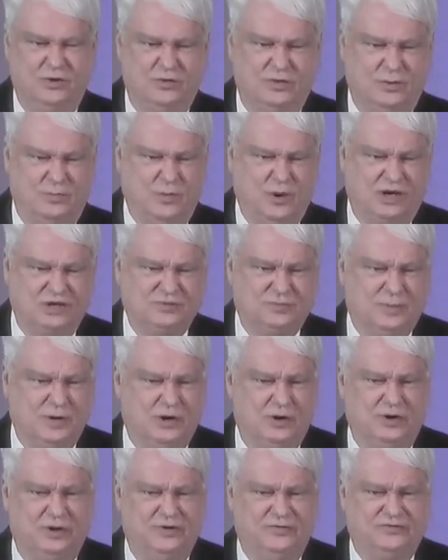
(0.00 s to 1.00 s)
the
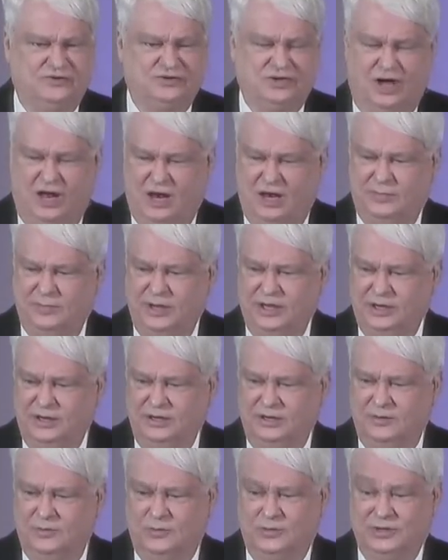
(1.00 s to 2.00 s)
prosperity of Solomon?
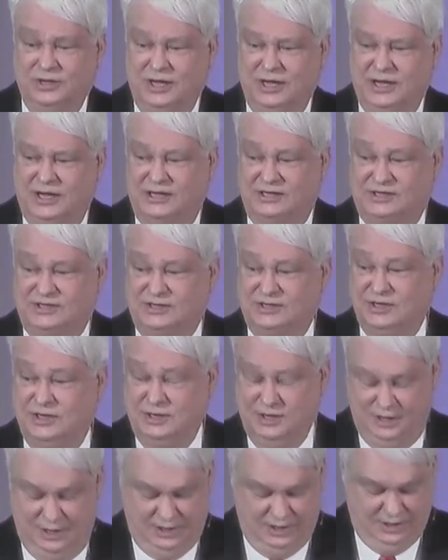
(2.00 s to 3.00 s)
Well, yes,
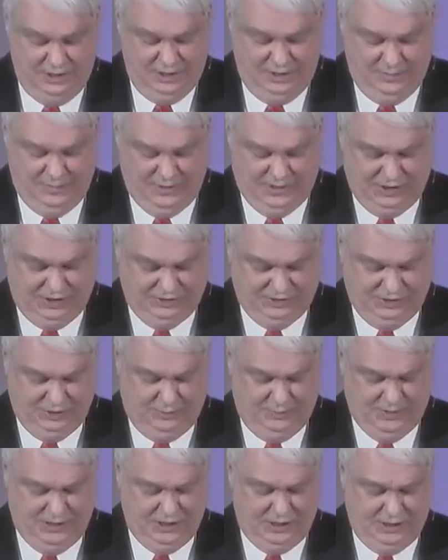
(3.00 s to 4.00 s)
because it'll
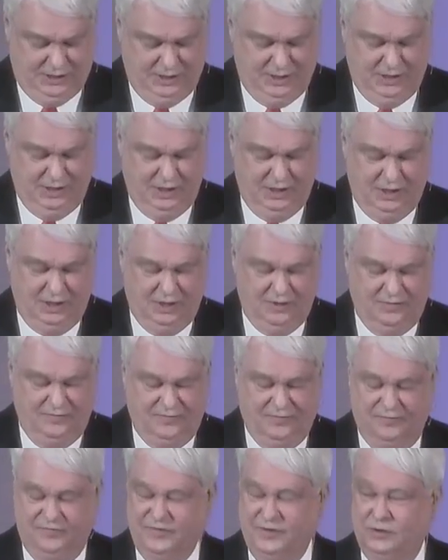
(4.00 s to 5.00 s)
be
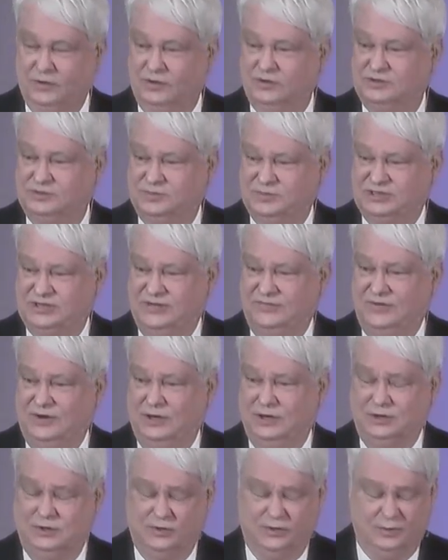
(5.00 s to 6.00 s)
fulfilled
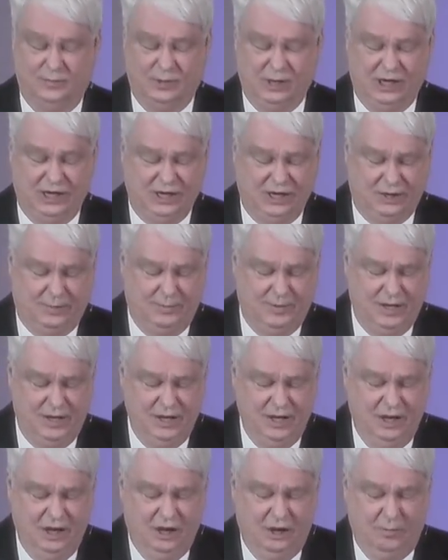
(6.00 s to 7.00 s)
specifically during the millennium.
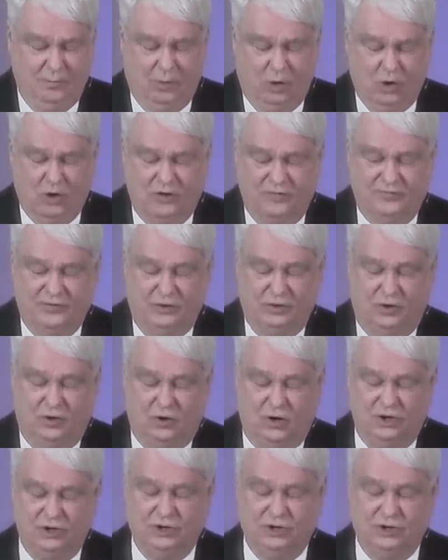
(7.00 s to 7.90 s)
Moreover, the Lord